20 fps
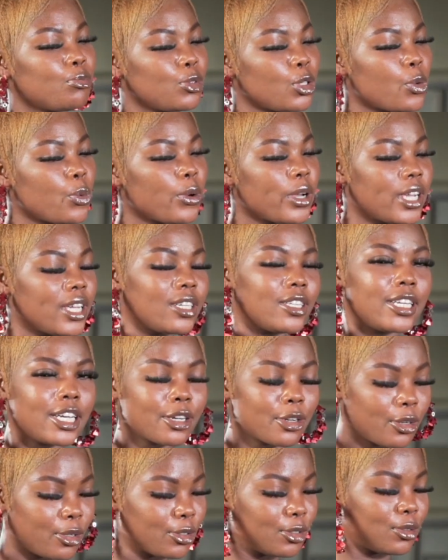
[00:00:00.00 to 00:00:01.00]
you were in
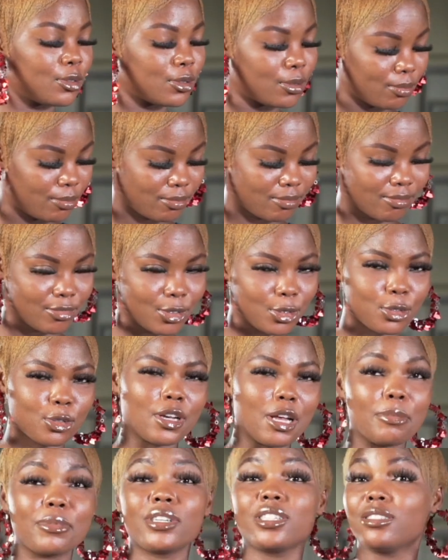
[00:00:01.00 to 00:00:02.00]
Lagos, you yeah. know,
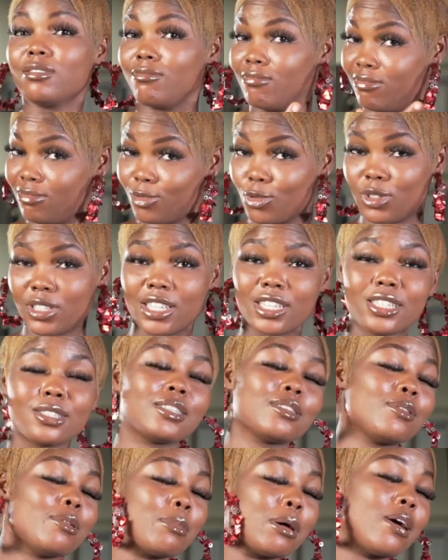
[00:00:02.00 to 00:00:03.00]
I mean, this
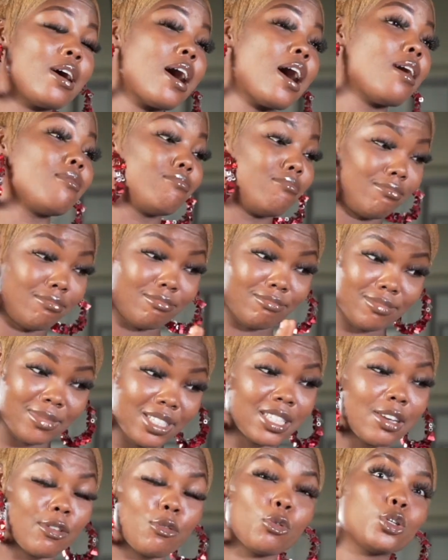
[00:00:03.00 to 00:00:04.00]

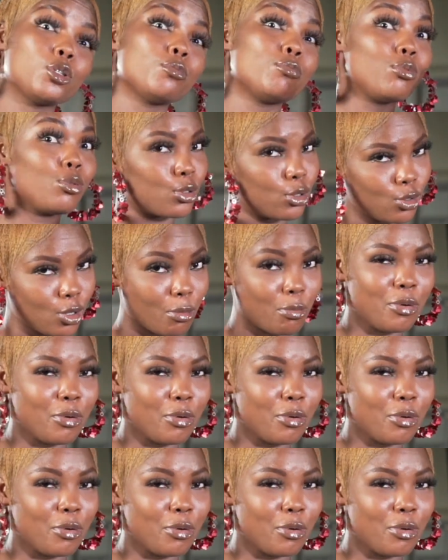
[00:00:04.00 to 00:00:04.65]
interview was booked some